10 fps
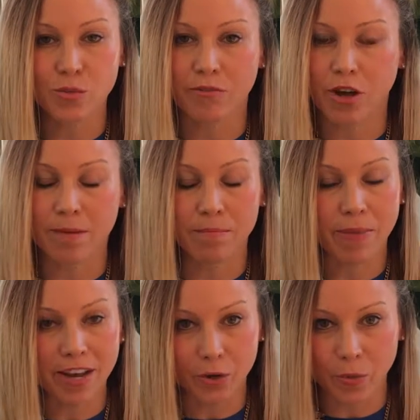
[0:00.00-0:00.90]
We've gotten
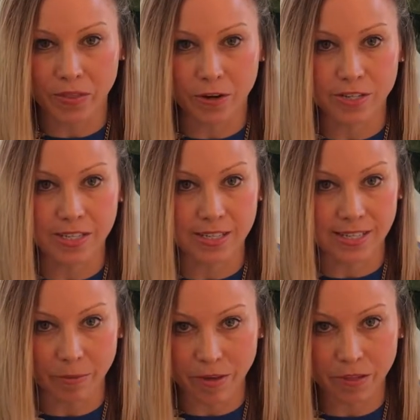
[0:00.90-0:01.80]
better with our
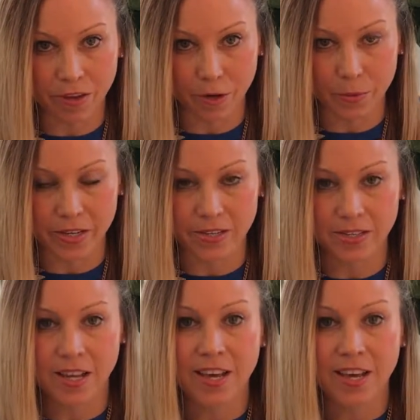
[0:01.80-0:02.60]
systemic therapies.